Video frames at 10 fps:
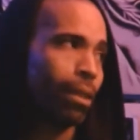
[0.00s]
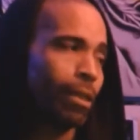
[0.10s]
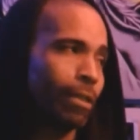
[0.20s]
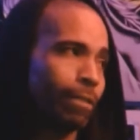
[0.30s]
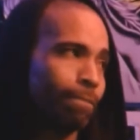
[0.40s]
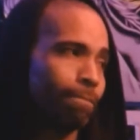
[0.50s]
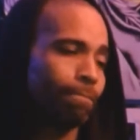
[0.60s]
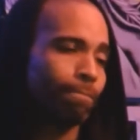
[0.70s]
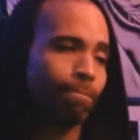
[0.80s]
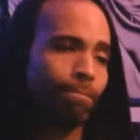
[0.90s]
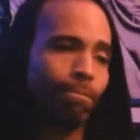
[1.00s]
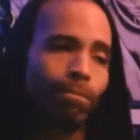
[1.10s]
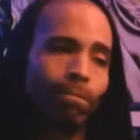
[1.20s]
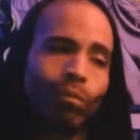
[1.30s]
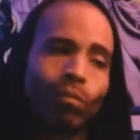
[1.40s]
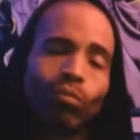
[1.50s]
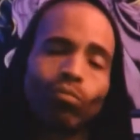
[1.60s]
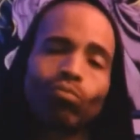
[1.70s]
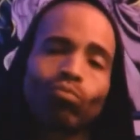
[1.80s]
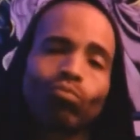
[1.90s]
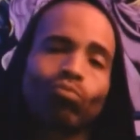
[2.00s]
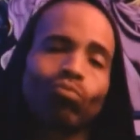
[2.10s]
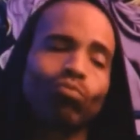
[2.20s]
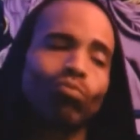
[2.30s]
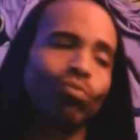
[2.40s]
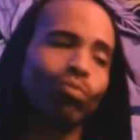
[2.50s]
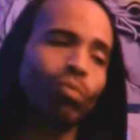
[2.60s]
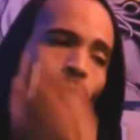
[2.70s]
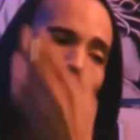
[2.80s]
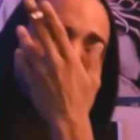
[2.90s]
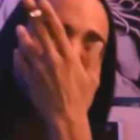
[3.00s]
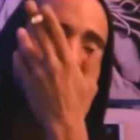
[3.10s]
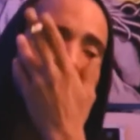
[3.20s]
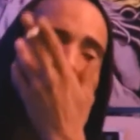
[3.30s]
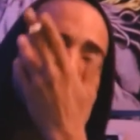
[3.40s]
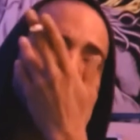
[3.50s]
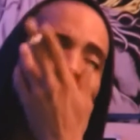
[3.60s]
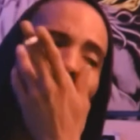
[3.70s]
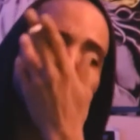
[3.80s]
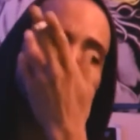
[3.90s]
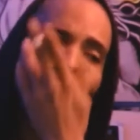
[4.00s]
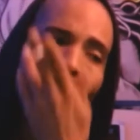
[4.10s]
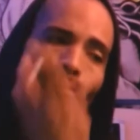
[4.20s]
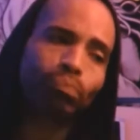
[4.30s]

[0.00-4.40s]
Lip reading: No words are spoken by the person on screen.